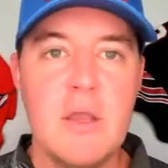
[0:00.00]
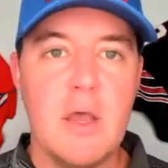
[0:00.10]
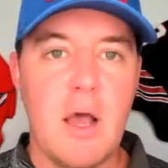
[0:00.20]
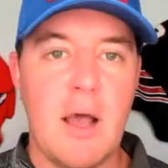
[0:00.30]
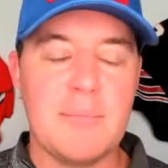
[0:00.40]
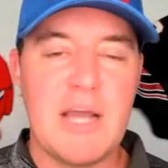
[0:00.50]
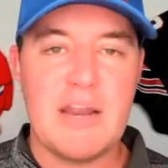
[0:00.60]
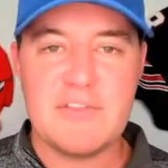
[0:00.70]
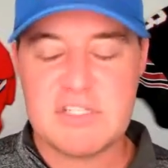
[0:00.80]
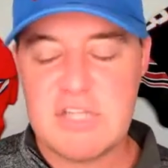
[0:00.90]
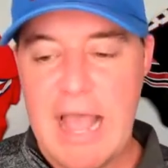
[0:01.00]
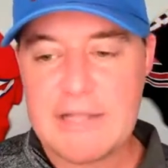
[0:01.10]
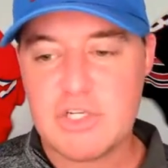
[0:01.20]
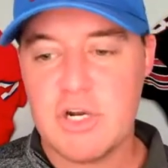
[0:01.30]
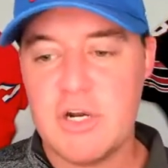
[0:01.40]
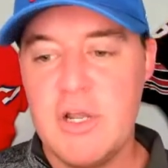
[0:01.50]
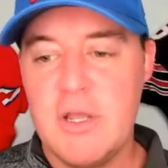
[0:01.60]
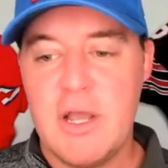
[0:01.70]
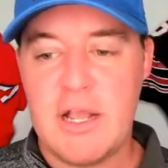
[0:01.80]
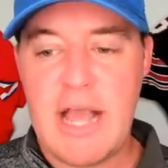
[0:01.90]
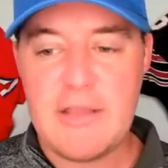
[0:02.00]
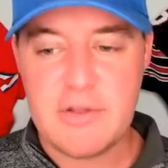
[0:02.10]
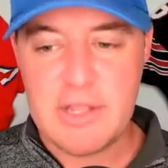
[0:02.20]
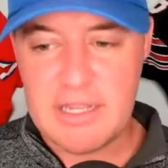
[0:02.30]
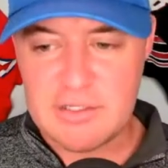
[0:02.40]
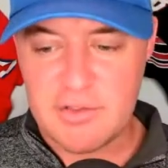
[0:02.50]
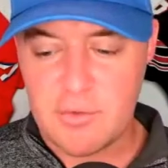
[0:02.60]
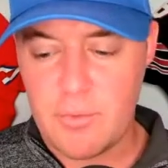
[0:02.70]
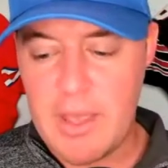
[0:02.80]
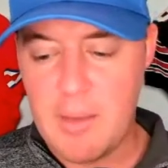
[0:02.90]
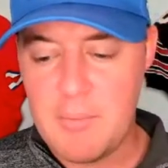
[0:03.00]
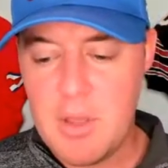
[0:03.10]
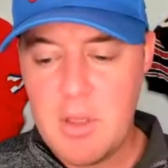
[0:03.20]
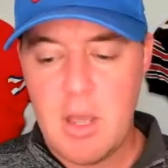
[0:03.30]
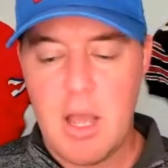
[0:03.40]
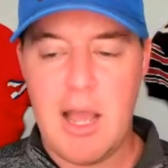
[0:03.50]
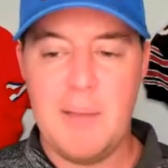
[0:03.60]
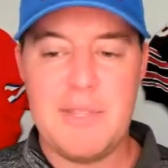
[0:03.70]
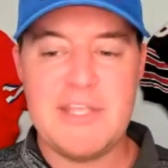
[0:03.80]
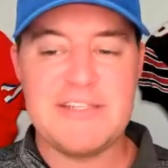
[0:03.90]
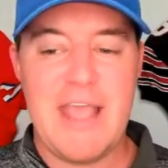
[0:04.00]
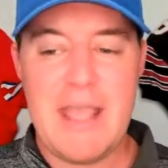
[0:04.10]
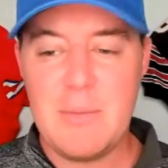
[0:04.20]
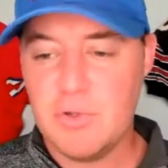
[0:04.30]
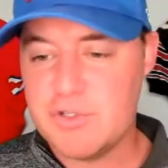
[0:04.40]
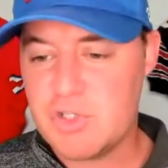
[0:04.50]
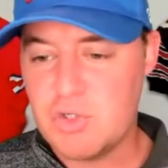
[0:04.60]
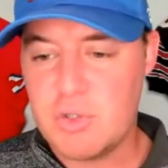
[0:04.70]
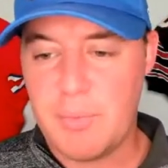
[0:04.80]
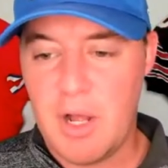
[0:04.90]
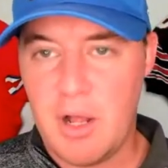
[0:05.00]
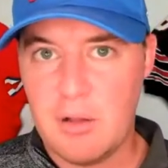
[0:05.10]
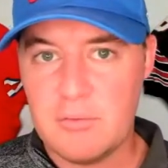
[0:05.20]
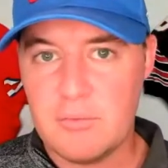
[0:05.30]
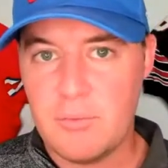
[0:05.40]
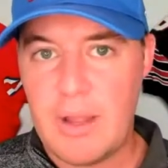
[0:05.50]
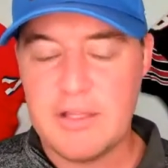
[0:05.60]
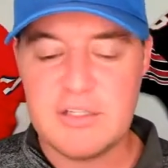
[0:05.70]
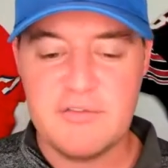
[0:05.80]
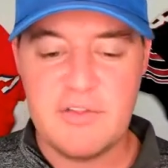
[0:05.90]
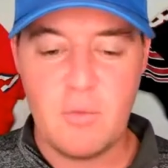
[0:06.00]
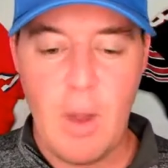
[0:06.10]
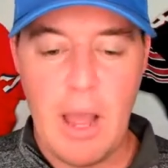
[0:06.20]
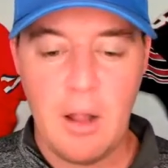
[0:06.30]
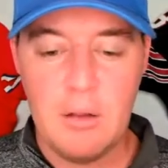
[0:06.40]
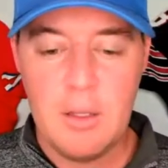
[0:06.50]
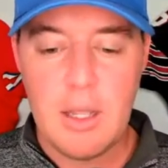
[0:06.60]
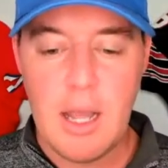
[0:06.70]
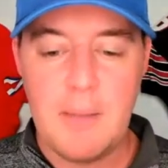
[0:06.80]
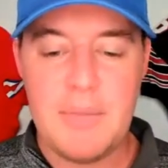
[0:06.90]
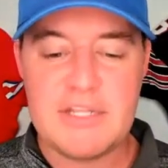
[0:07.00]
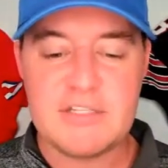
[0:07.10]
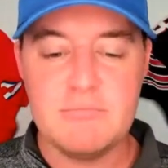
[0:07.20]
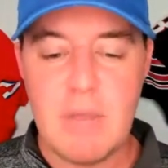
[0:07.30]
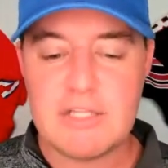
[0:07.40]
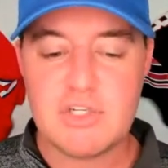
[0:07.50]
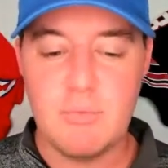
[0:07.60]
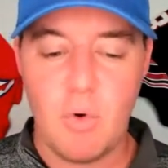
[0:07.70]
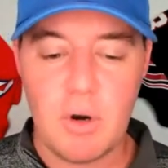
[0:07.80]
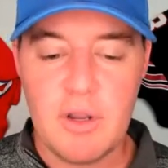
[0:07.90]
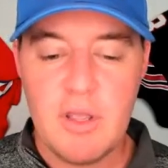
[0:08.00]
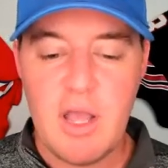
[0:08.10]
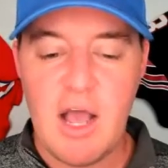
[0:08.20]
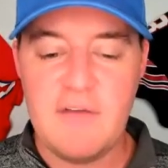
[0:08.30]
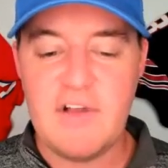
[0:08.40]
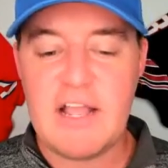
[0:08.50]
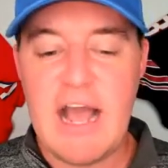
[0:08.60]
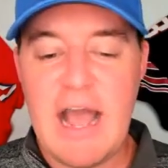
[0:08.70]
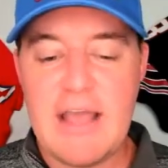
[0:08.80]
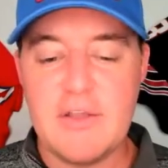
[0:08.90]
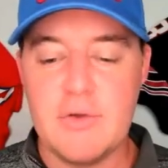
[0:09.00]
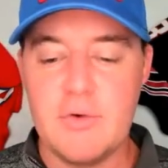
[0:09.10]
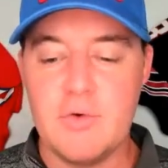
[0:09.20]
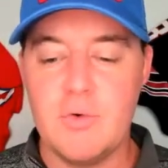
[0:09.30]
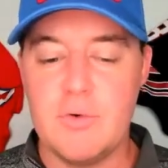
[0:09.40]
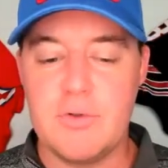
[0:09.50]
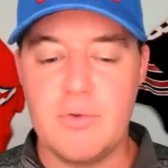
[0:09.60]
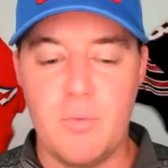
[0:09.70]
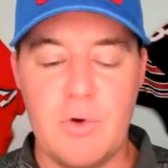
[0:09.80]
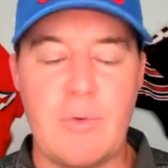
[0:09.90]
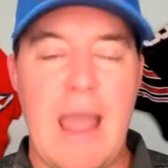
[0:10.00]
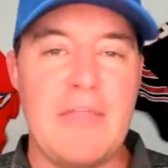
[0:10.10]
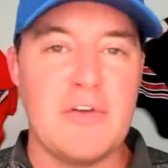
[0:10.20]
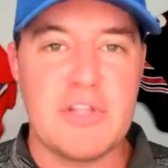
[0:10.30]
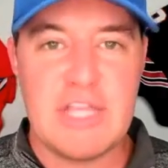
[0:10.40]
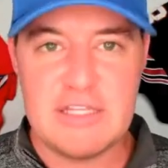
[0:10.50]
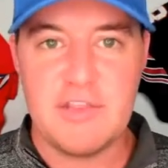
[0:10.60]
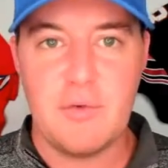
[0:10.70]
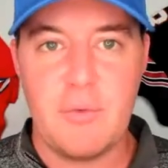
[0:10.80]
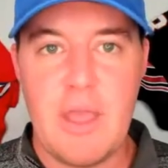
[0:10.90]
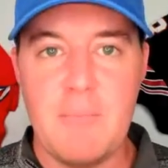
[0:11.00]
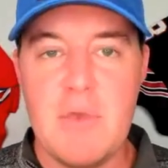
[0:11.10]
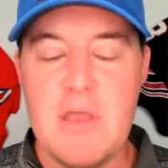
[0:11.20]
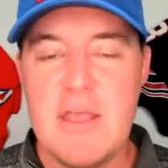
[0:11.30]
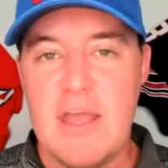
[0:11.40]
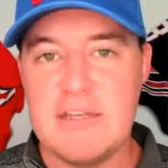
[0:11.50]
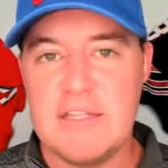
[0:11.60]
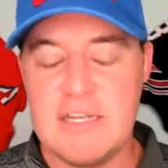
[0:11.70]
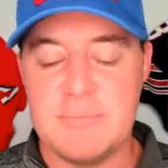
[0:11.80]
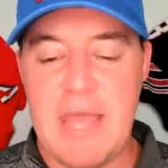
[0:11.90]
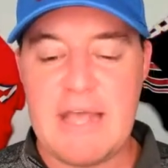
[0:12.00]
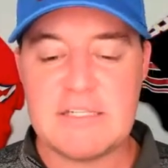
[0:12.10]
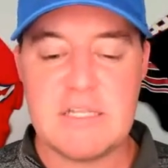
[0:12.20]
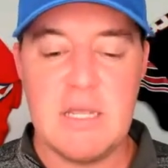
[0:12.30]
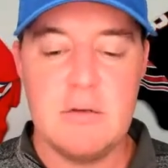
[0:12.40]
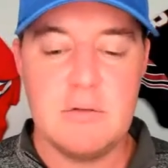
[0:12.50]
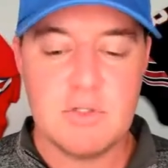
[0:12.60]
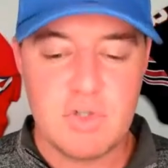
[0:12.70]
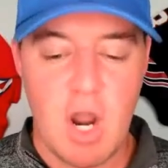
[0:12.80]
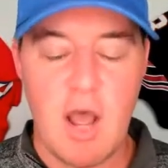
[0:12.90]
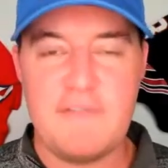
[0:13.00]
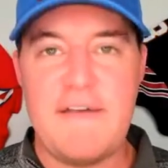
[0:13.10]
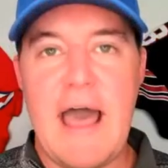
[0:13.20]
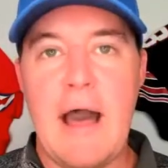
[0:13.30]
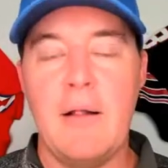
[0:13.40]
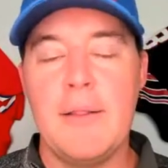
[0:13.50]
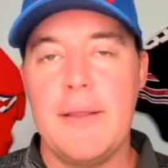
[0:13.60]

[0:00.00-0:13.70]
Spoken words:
kind of a slasher, a guy who can get to the rim. He's able to shoot the ball relatively well. But he's much more of a guy who would rather get to the rim and get a basket, draw a foul.